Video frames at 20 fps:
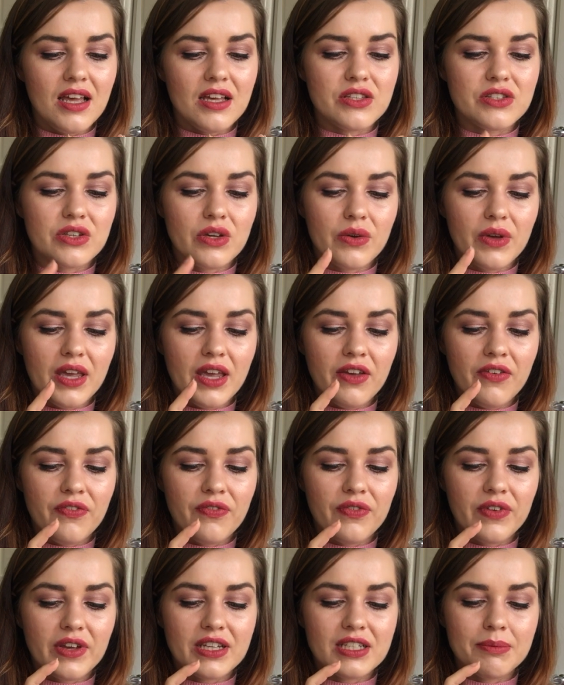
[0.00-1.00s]
So
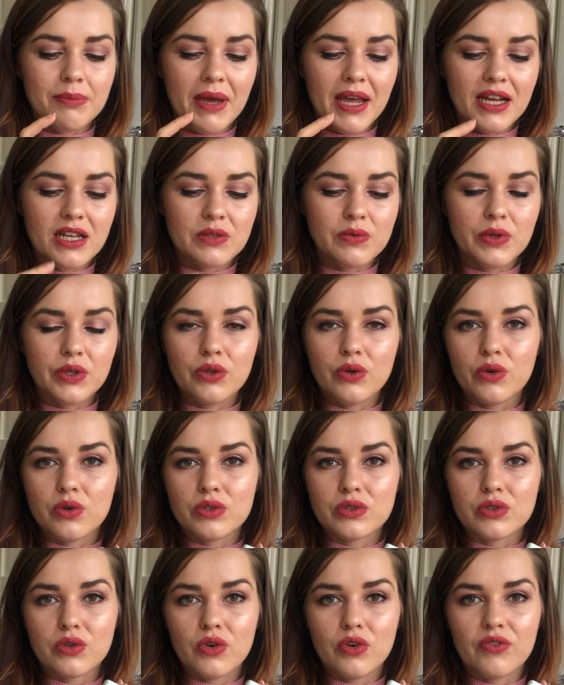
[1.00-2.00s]
if it depends what your
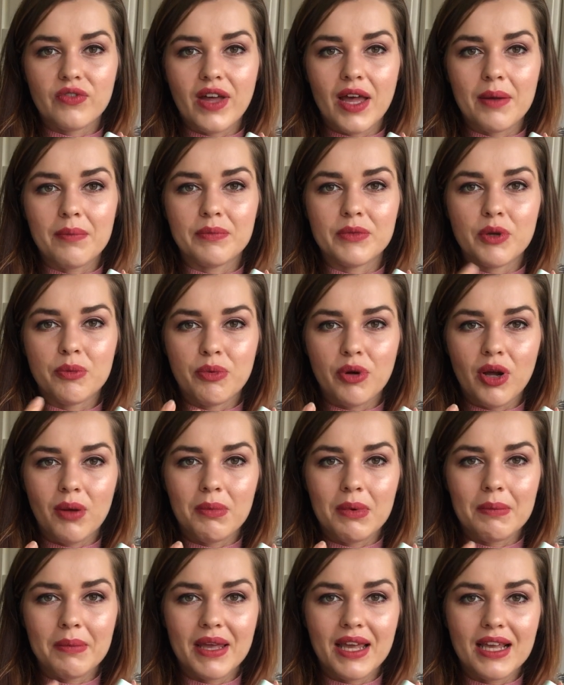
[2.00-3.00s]
sort of your
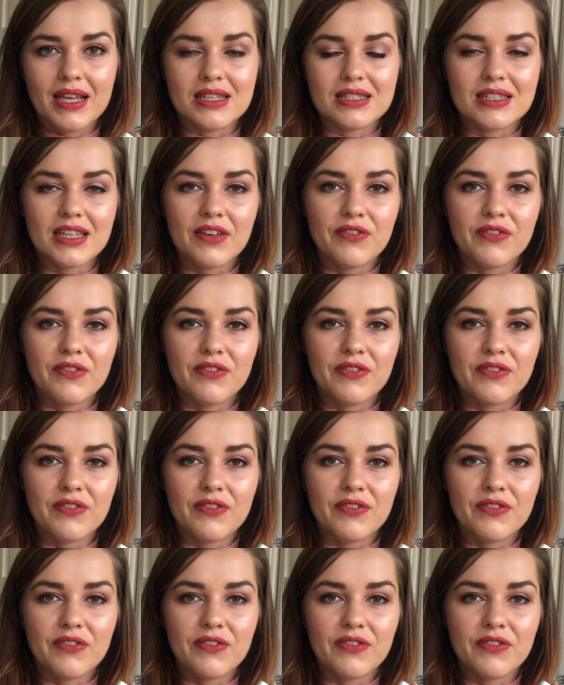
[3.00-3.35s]
problem is.